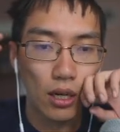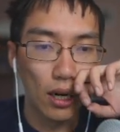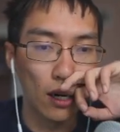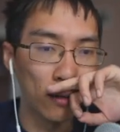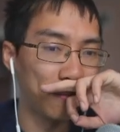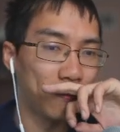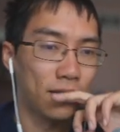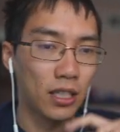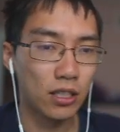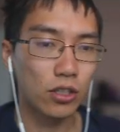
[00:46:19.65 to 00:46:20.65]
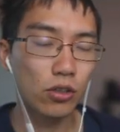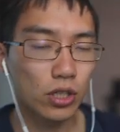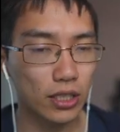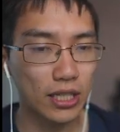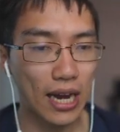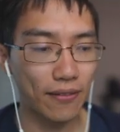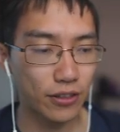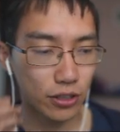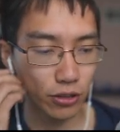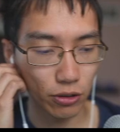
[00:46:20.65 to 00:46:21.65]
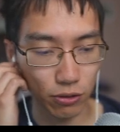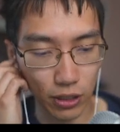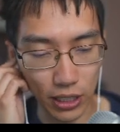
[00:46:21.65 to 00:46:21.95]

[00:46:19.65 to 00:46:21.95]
You just have to